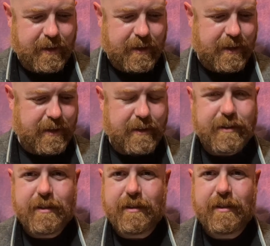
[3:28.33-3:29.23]

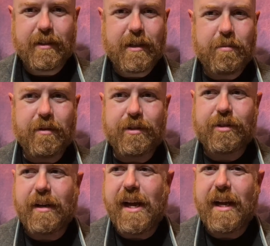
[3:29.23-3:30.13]
listened to a couple of
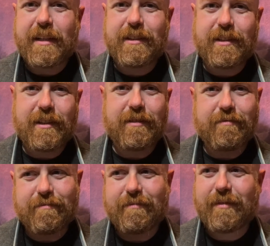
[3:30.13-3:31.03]
tracks
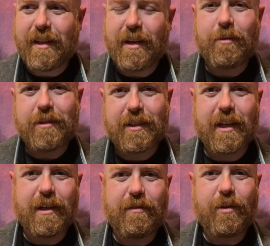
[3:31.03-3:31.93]
and thought it was
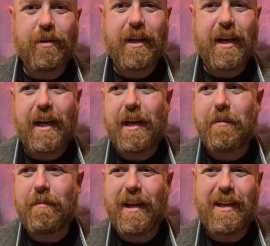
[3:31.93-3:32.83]
kind of okay,
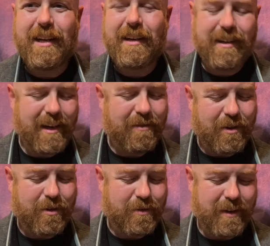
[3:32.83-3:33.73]
and
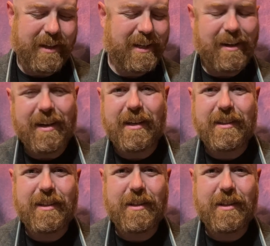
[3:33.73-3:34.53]
never really got into them